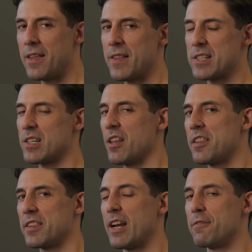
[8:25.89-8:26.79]
That's another
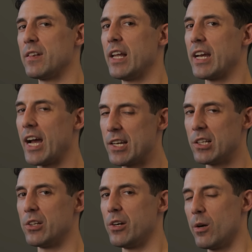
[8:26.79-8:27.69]
thing that I feel like I had to
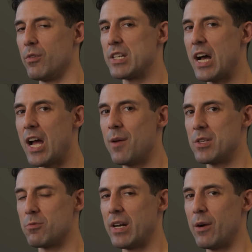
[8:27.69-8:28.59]
learn over time
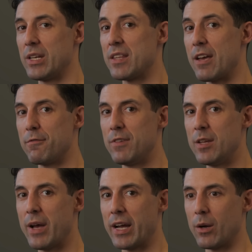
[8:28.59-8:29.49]
is when I would get that
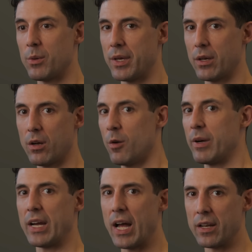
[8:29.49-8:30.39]
feedback, I would think, oh
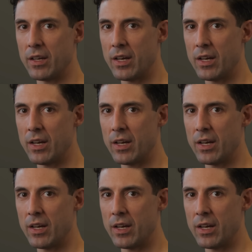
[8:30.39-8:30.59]
my God,